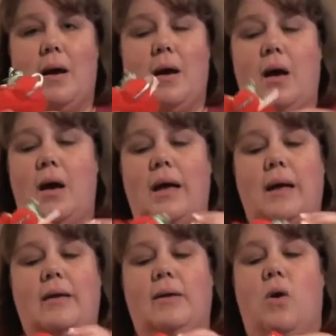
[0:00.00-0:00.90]
a
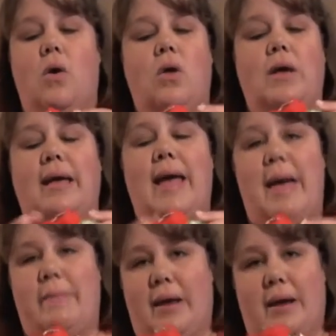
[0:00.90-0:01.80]
whole
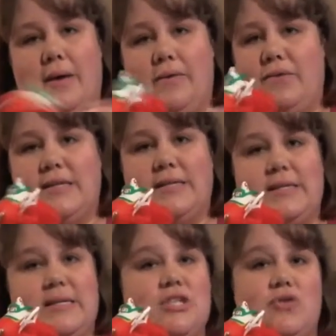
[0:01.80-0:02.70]
gamut of
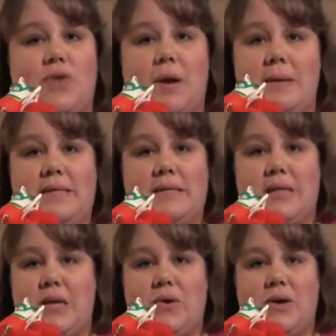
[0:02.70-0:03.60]
Disney scrubbies
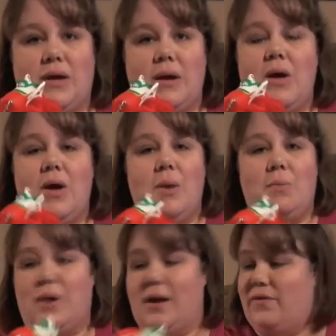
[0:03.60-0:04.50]
that you could
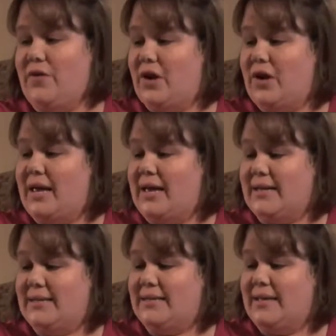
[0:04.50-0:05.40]
bring for your
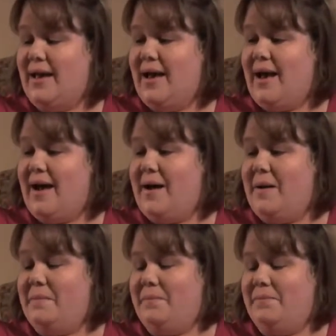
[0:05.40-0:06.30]
kids.
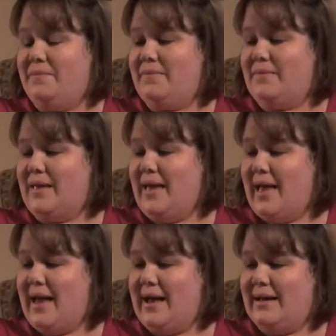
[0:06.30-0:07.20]

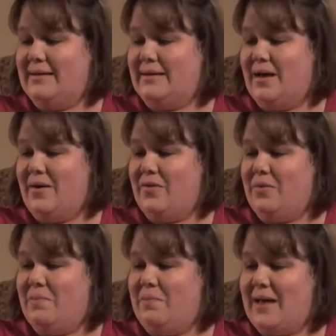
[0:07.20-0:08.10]
And
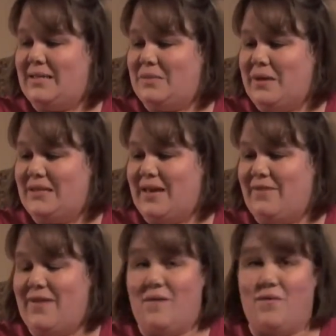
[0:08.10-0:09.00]
the best place I
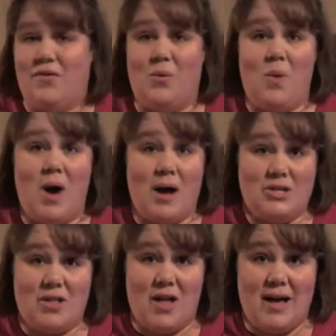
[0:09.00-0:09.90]
found for the
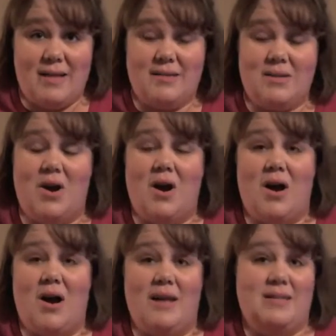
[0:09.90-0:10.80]
washcloths
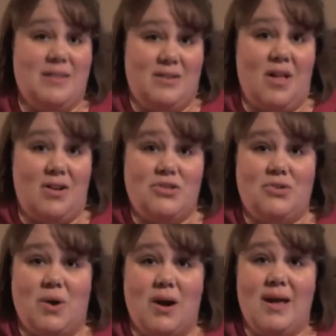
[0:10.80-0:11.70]
is at the dollar
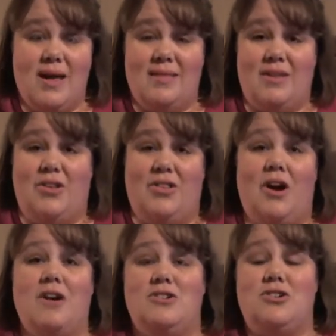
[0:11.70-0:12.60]
store. They're
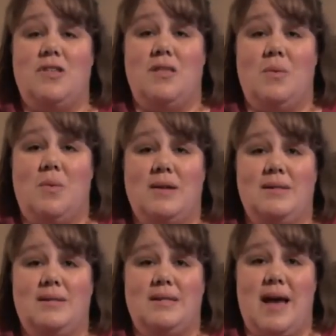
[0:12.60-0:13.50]
larger than the
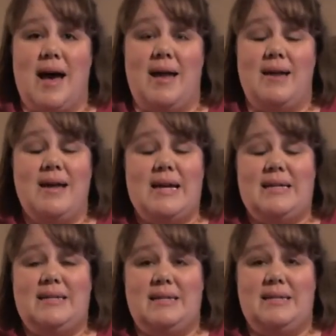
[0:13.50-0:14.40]
ones that
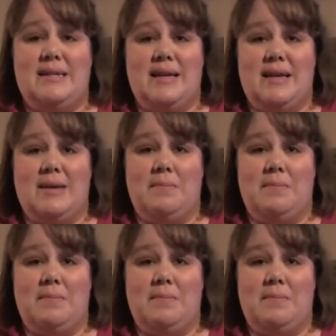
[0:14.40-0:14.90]
Disney